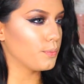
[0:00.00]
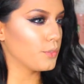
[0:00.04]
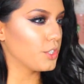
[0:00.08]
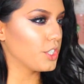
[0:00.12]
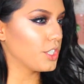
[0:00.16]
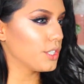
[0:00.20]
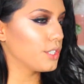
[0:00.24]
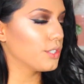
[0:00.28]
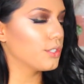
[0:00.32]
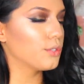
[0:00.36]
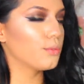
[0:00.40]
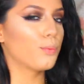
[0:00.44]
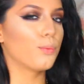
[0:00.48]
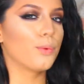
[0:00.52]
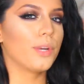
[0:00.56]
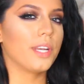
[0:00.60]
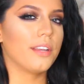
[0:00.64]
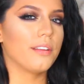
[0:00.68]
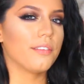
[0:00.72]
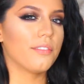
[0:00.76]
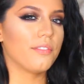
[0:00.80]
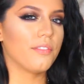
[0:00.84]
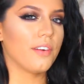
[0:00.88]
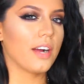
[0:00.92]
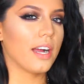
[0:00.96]
just
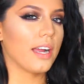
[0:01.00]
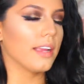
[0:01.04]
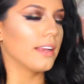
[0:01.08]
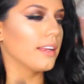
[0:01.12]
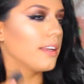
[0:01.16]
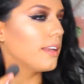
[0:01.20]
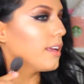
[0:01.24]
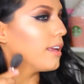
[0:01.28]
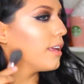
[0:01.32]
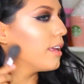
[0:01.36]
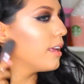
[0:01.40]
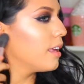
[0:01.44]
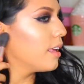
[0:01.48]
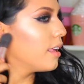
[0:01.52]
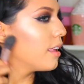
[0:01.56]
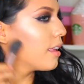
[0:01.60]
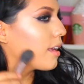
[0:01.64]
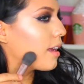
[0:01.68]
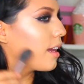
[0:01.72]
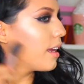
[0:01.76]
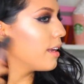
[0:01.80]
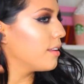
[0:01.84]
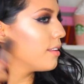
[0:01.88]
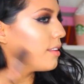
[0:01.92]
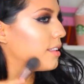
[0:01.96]
redefine
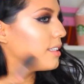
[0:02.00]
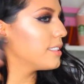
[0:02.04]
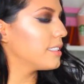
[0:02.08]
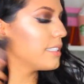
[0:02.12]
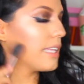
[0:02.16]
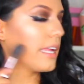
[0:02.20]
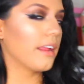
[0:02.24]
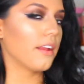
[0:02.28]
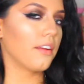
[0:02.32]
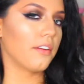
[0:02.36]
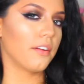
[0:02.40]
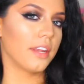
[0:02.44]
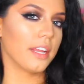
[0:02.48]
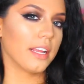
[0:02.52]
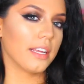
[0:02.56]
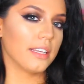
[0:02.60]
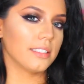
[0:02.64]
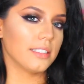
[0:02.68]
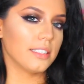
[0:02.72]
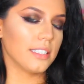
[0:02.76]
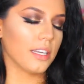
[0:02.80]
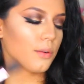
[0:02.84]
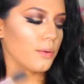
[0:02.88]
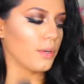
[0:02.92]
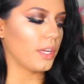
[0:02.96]
kind of this area
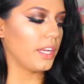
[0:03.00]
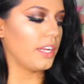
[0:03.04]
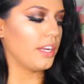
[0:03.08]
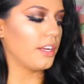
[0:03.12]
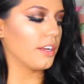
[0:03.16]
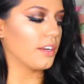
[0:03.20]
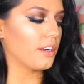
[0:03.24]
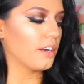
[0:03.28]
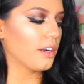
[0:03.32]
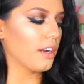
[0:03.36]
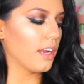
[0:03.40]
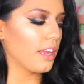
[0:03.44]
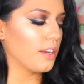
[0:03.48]
down here.